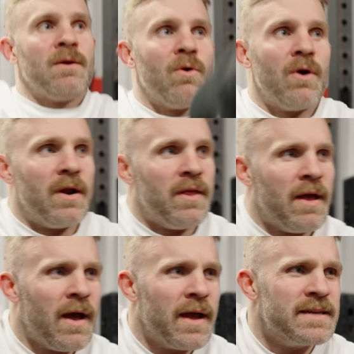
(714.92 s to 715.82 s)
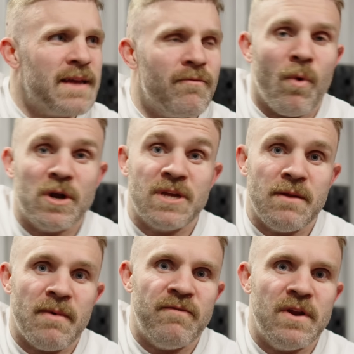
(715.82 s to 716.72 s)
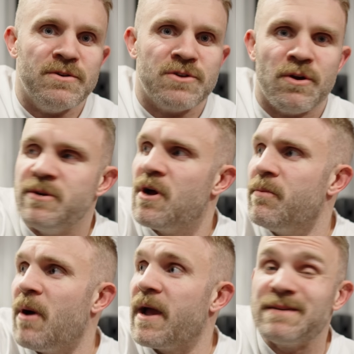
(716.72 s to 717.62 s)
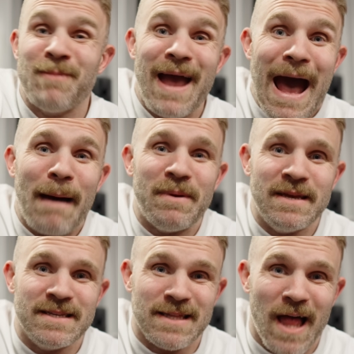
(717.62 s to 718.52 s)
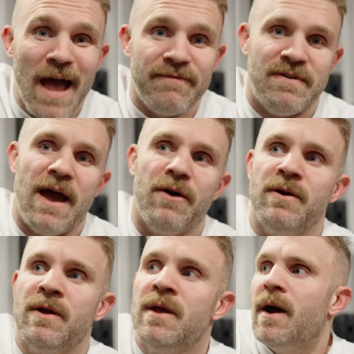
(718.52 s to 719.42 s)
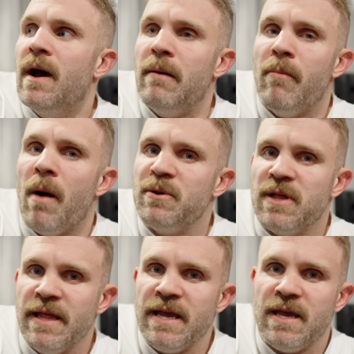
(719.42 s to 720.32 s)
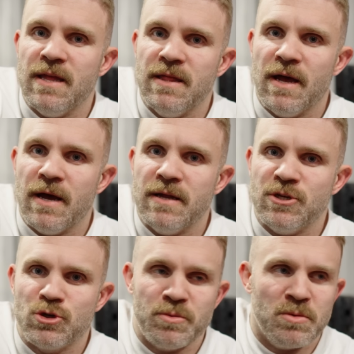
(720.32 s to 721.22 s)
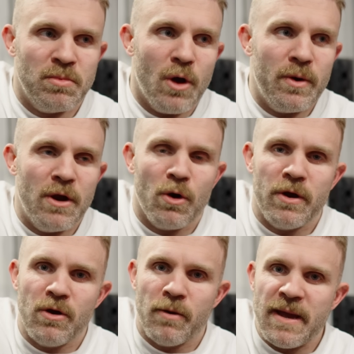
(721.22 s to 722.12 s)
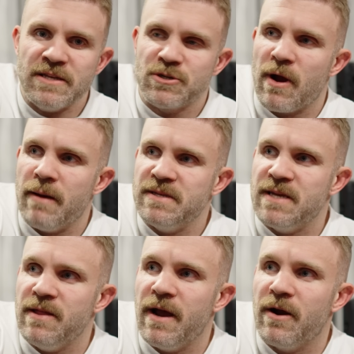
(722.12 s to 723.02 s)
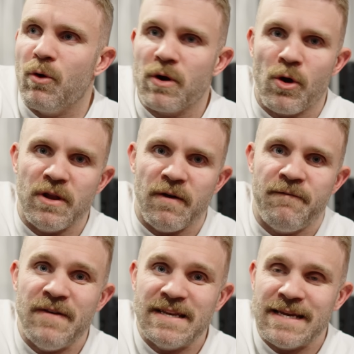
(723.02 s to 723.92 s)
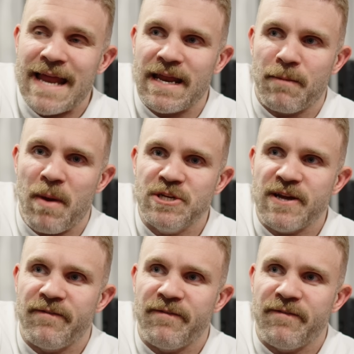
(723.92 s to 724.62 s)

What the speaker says: or I guess haven't watched any of my videos or heard me talk on the podcast, my app is live now. I'll put the link in the description below here, or you can go to my Instagram, it's in there, or go to the Fitnetic page,